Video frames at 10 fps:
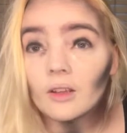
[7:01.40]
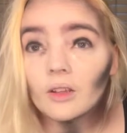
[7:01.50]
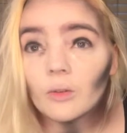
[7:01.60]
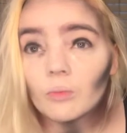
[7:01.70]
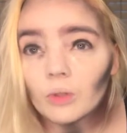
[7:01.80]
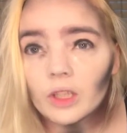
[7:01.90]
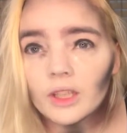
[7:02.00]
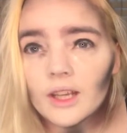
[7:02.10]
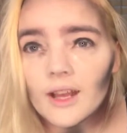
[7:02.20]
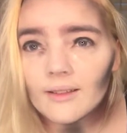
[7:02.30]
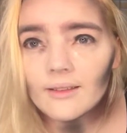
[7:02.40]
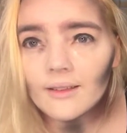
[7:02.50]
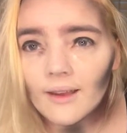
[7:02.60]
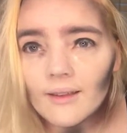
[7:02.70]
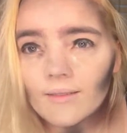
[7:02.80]
it look really nice and
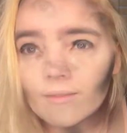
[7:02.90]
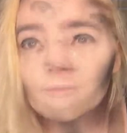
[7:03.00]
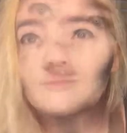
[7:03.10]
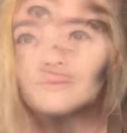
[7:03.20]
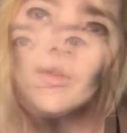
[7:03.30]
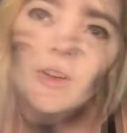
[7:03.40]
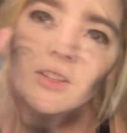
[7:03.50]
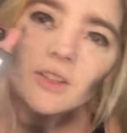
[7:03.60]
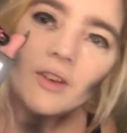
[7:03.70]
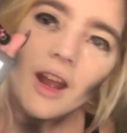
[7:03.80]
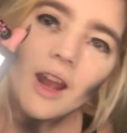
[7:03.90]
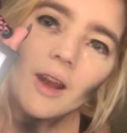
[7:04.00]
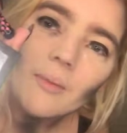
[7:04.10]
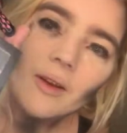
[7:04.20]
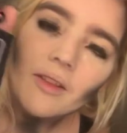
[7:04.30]
dead. Now I'm going to
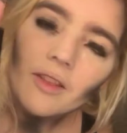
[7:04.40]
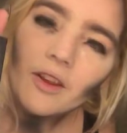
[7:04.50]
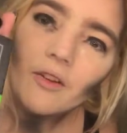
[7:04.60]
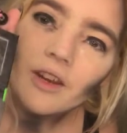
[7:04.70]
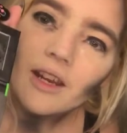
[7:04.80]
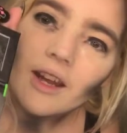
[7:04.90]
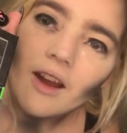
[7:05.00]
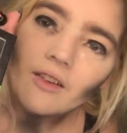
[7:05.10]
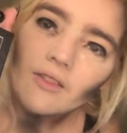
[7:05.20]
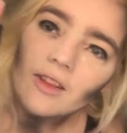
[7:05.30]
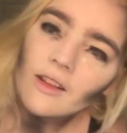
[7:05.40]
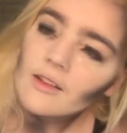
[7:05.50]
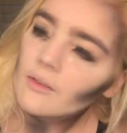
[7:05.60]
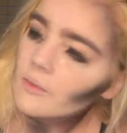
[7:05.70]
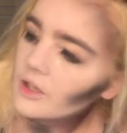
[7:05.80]
grab the green out of
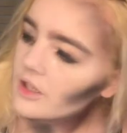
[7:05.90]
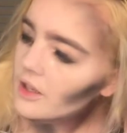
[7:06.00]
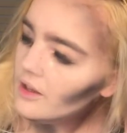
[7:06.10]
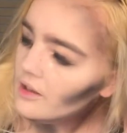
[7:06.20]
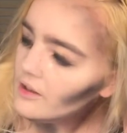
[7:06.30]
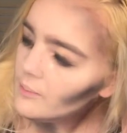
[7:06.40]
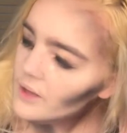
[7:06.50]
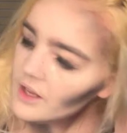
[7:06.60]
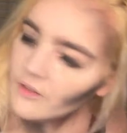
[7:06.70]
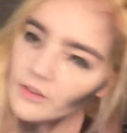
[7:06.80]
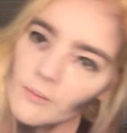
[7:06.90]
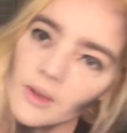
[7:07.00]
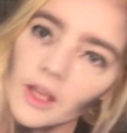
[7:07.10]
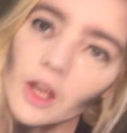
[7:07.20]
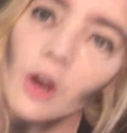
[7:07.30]
this, which is Pink
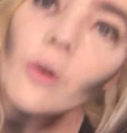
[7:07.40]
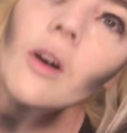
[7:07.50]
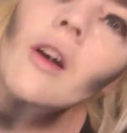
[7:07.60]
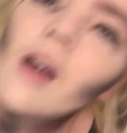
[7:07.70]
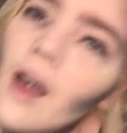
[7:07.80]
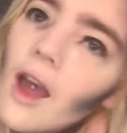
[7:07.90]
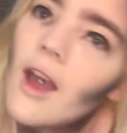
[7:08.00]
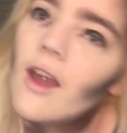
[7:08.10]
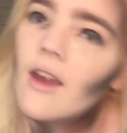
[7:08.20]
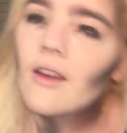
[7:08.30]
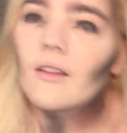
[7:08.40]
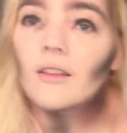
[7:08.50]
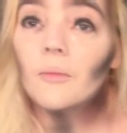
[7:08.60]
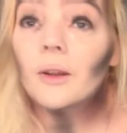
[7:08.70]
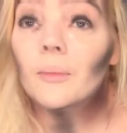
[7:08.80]
Flamingo. And
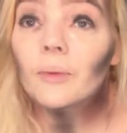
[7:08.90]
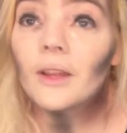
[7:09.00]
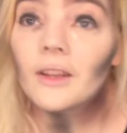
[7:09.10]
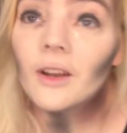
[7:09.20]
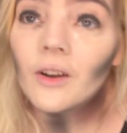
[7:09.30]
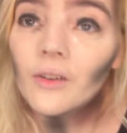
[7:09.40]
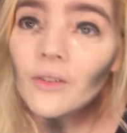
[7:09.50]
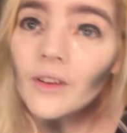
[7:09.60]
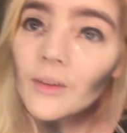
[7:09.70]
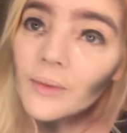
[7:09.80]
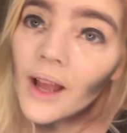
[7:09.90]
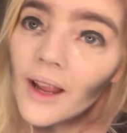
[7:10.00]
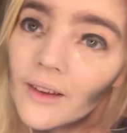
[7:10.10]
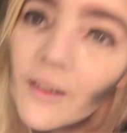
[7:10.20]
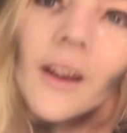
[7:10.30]
I'm going to blend it over the
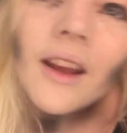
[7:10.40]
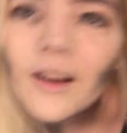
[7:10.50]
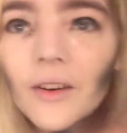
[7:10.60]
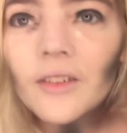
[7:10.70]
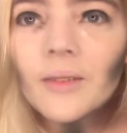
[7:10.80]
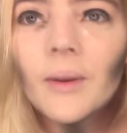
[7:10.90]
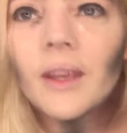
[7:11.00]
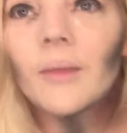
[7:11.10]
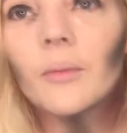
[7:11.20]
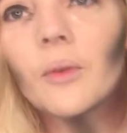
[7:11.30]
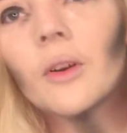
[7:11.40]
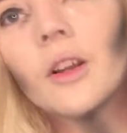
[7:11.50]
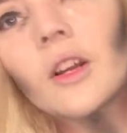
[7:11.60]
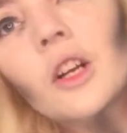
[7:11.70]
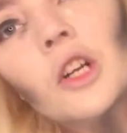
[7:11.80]
black right now to make it more
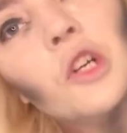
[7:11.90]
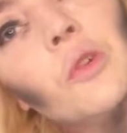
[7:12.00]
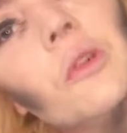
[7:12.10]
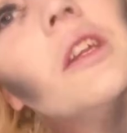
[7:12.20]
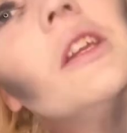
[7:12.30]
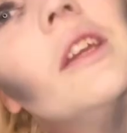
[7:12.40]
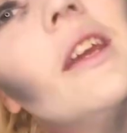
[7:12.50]
green